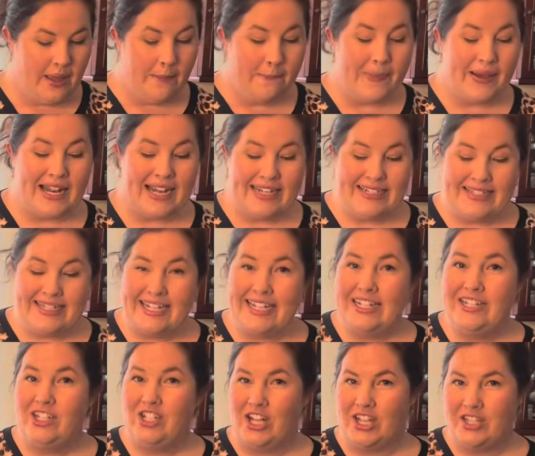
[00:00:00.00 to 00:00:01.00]
But I
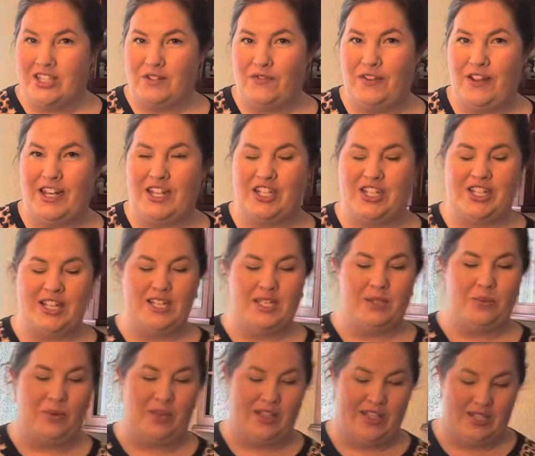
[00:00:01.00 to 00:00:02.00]
did just finish this
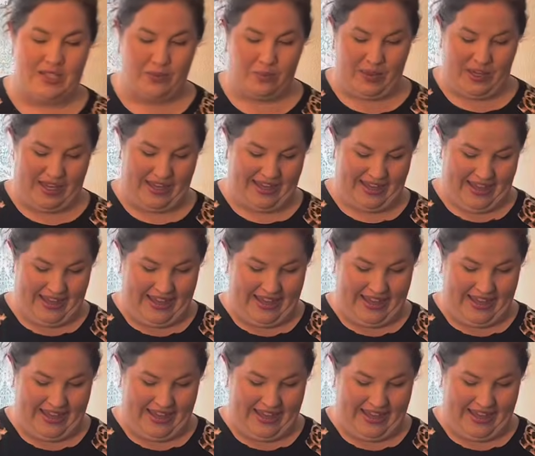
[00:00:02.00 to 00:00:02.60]
one this week,